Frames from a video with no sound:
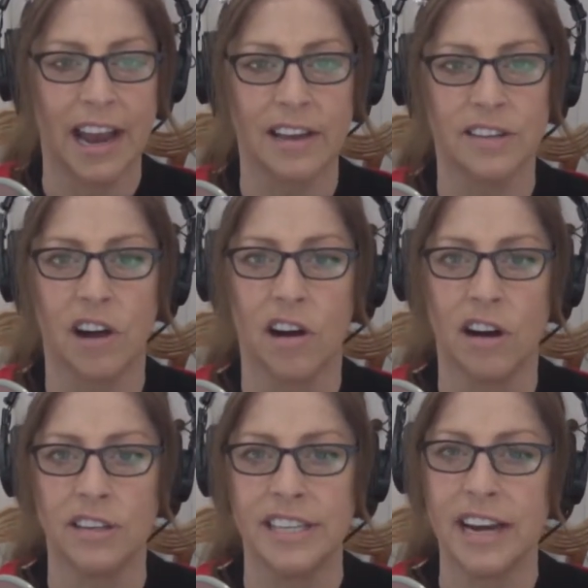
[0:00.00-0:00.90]
and
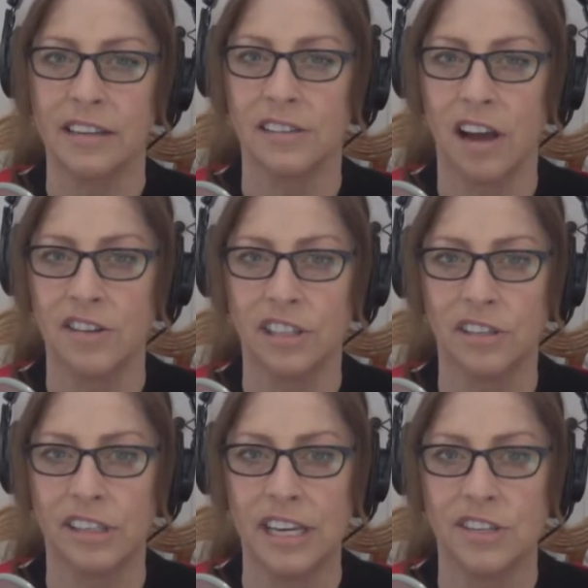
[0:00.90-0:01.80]
our
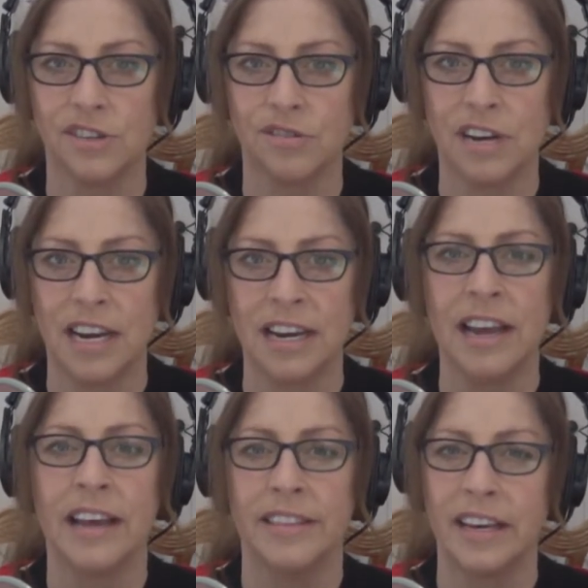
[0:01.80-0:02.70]
technological
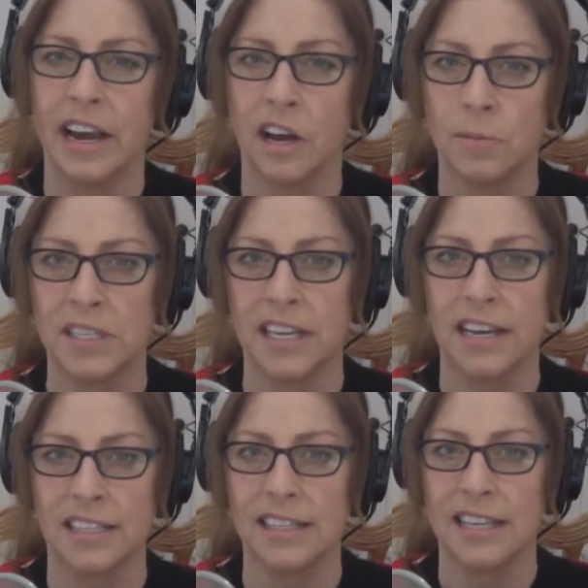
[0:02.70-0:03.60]
history that
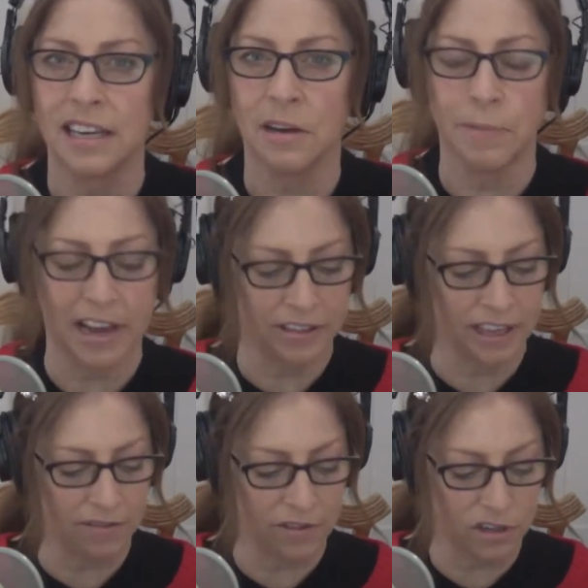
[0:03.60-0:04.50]
helps us think
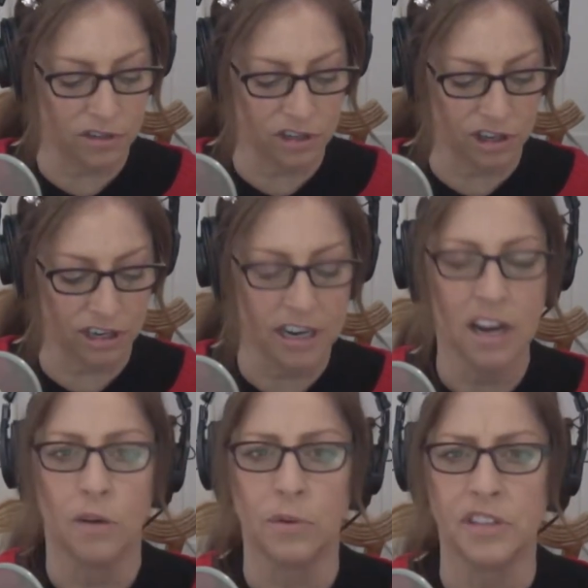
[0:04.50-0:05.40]
about that
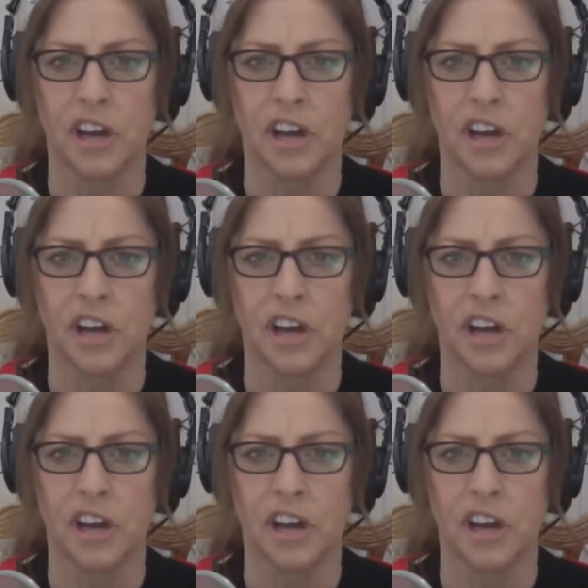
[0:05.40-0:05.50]
future.